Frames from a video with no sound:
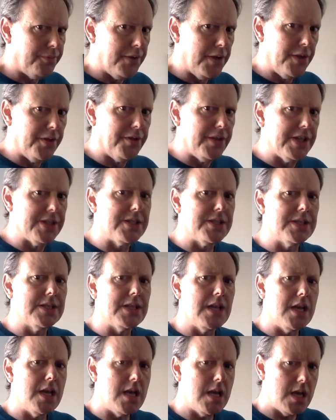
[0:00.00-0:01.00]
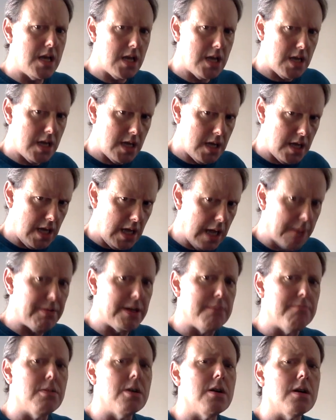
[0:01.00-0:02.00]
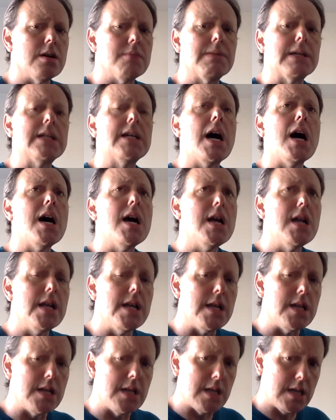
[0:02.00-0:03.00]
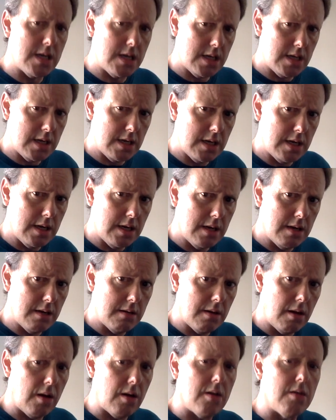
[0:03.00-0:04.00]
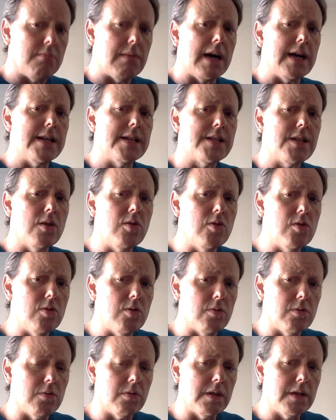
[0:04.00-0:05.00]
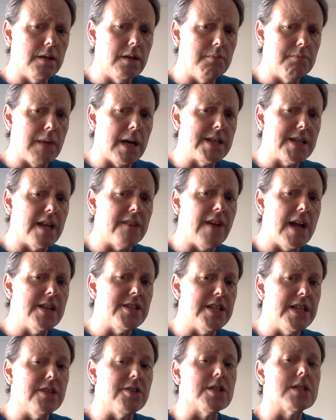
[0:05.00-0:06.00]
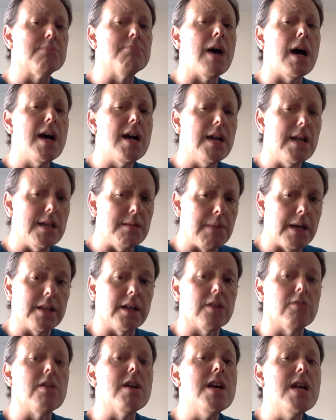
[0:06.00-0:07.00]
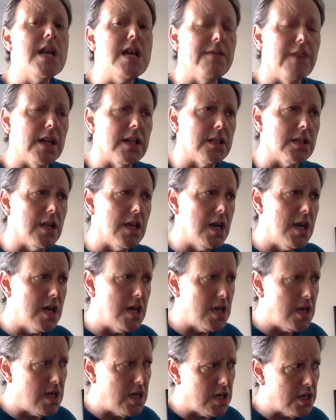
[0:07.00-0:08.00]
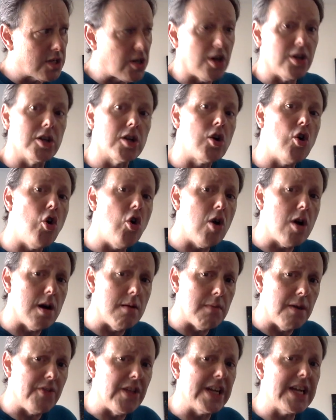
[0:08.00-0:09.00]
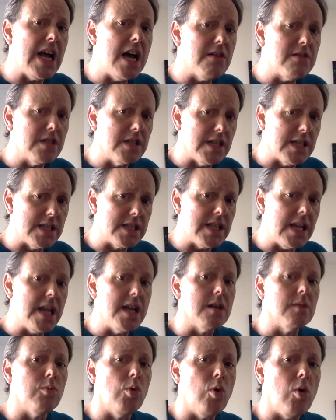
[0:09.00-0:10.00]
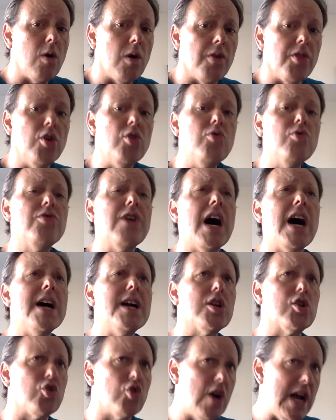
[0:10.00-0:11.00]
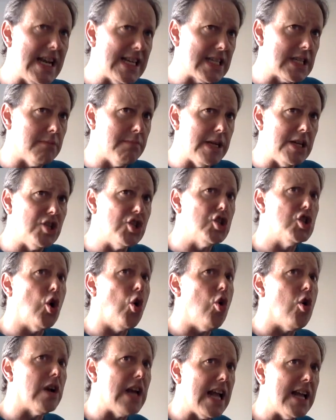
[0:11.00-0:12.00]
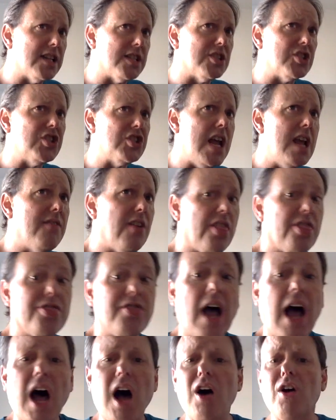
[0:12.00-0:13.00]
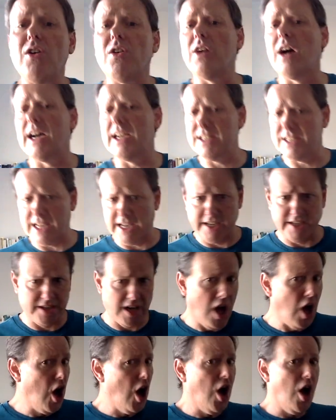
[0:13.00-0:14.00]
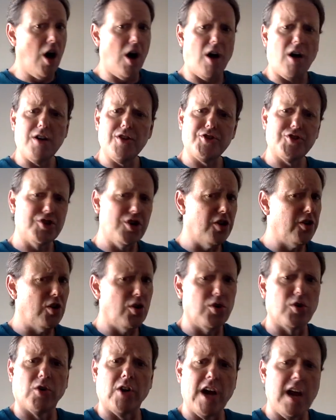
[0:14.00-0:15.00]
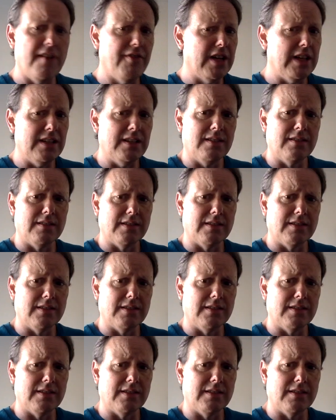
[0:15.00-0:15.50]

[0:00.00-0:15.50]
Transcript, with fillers: Then this ebony bird beguiling all my soul, might I fancy into smiling by the grave and stern decorum of the countenance it wore. Though thy crest be shorn and shaven, thou, I said, art sure no craven,